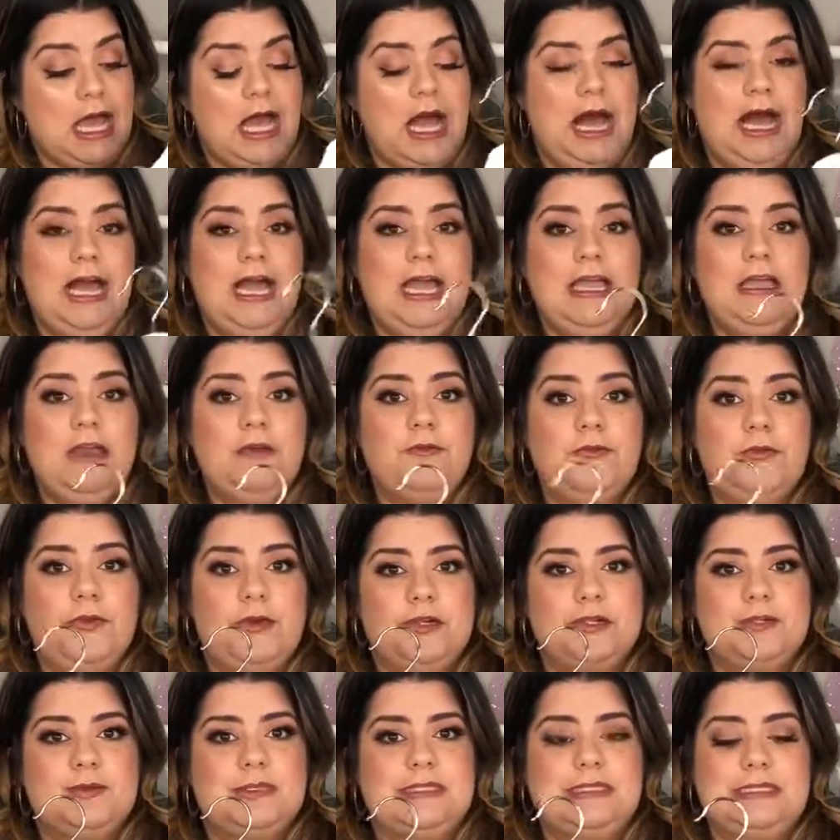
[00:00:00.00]
I at
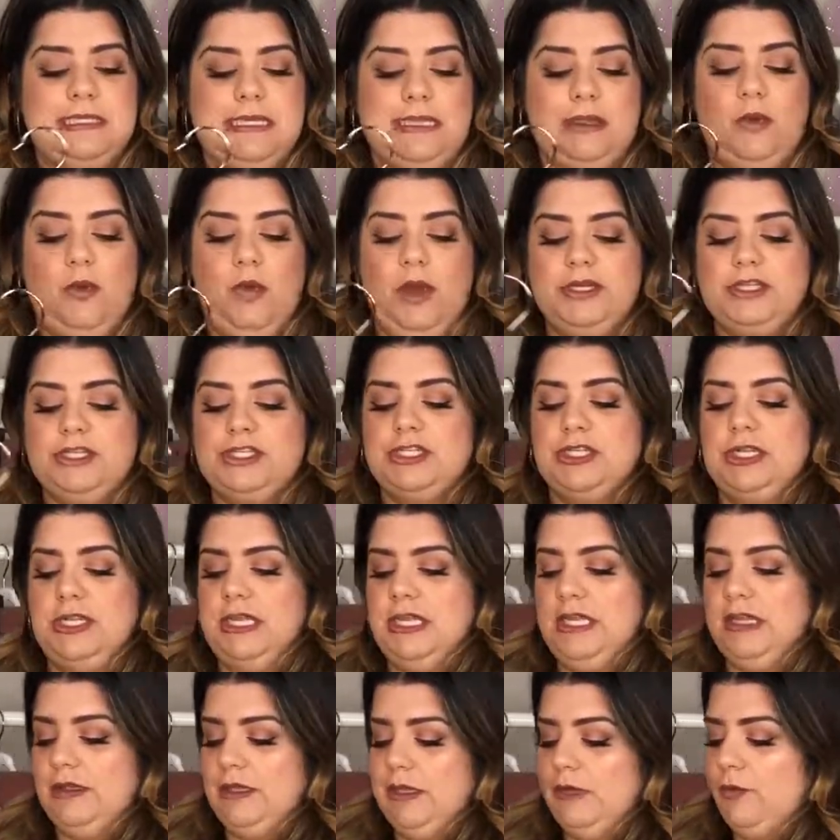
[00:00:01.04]
first was like
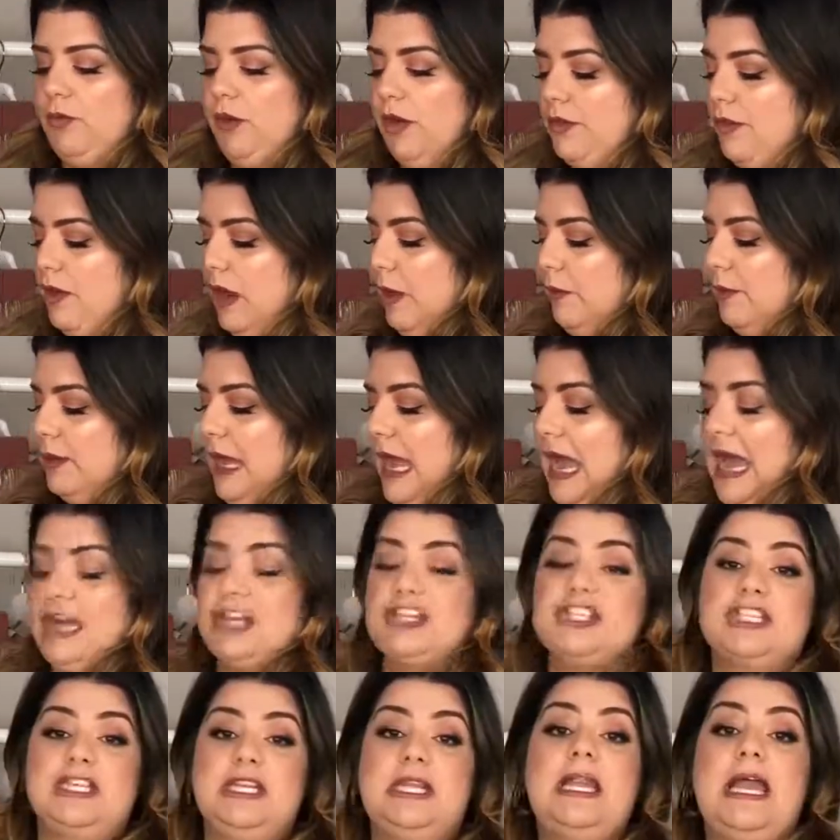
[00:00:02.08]
questioning like whether I would
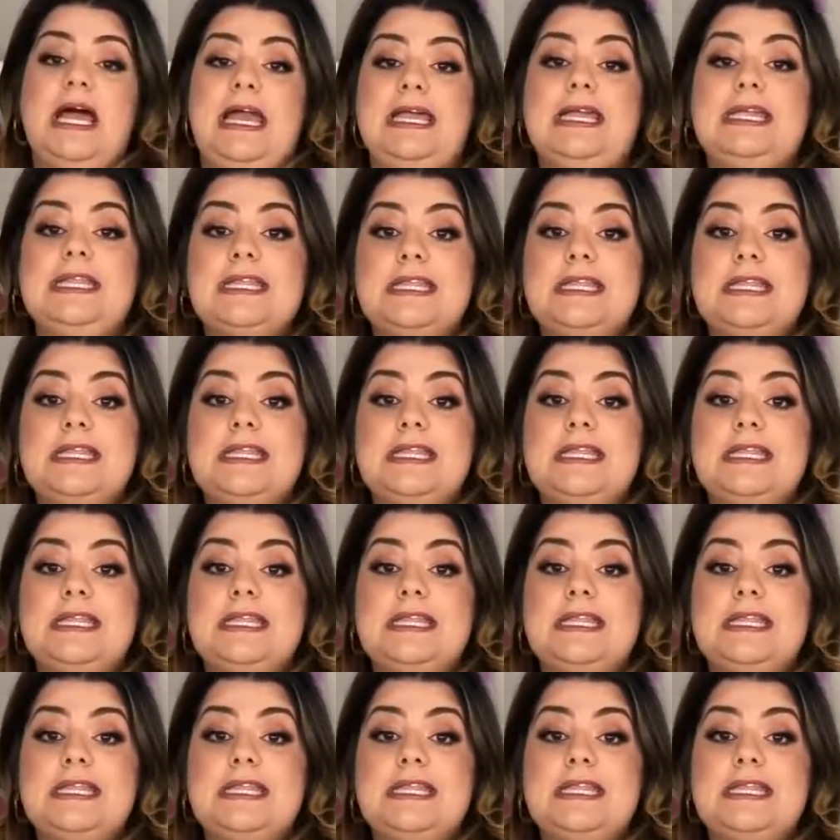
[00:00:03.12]
actually like